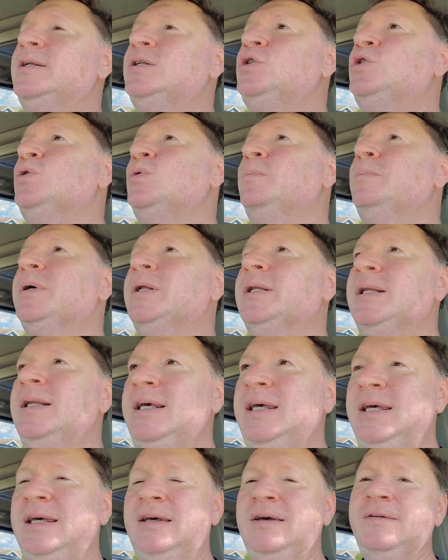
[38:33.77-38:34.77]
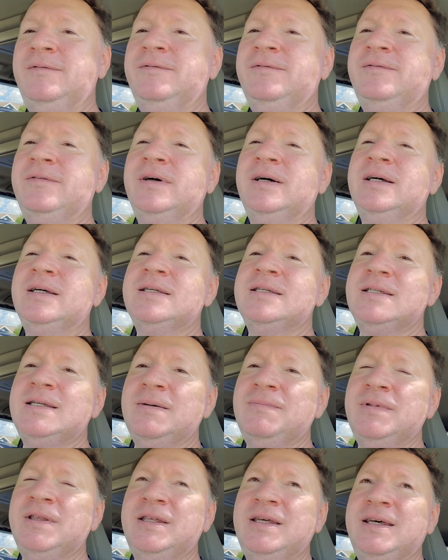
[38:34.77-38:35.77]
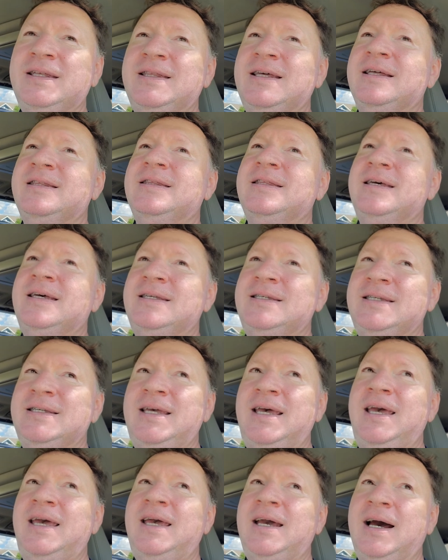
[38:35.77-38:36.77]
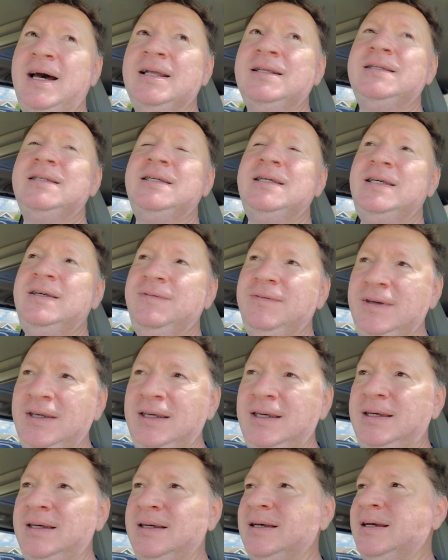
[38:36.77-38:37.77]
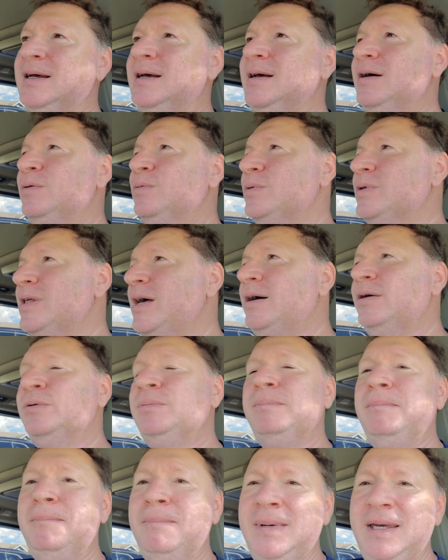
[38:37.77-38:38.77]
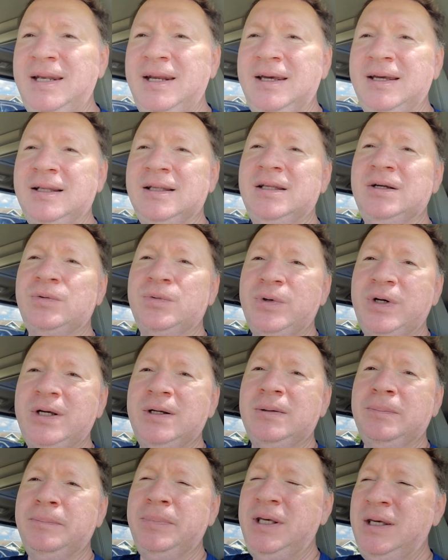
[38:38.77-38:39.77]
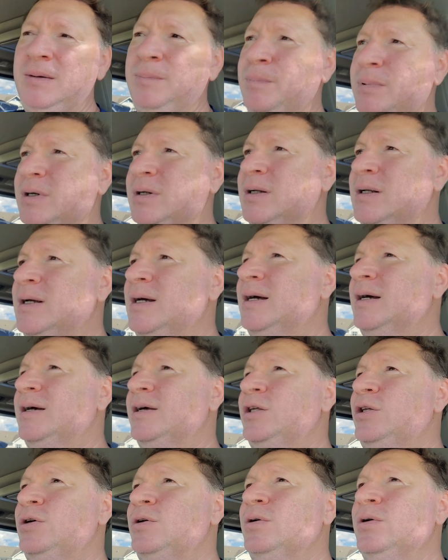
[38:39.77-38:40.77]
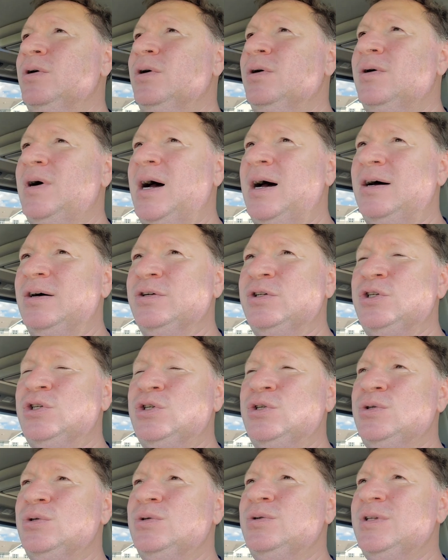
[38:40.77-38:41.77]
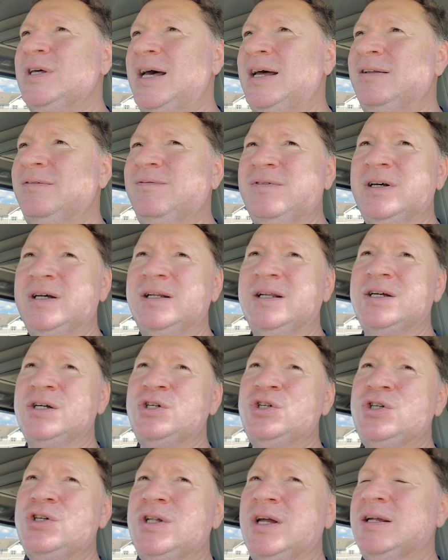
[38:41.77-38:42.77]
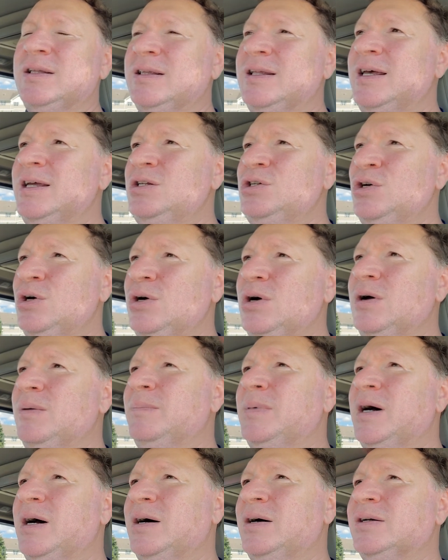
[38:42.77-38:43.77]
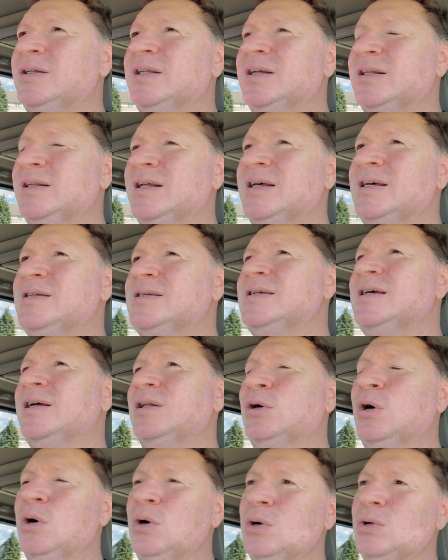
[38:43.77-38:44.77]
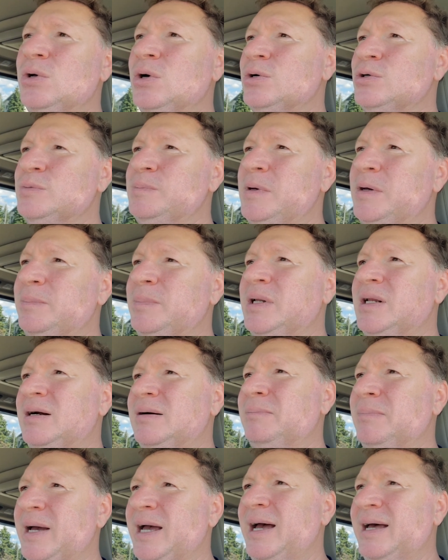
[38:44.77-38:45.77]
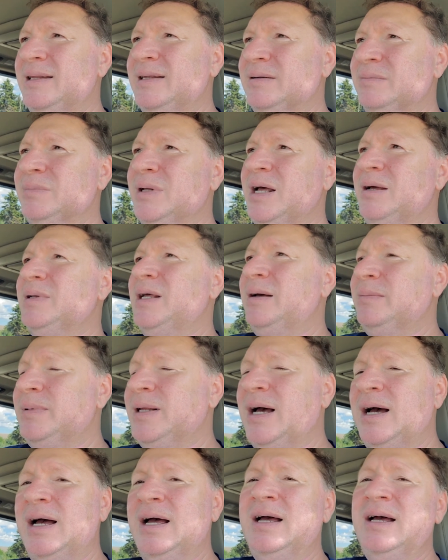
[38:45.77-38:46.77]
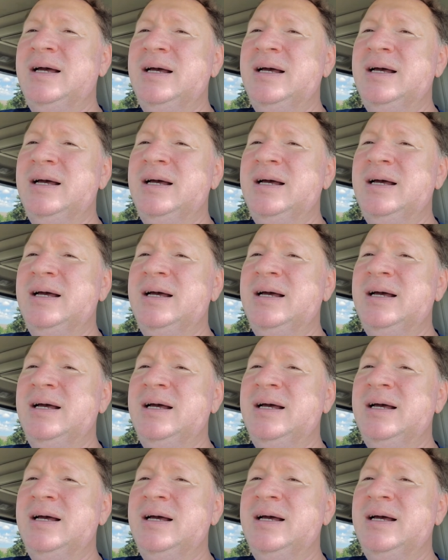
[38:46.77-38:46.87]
to believe something that they say on TV without meeting the real people you go out to that village that they talk about and they said oh those people are bad and blah blah blah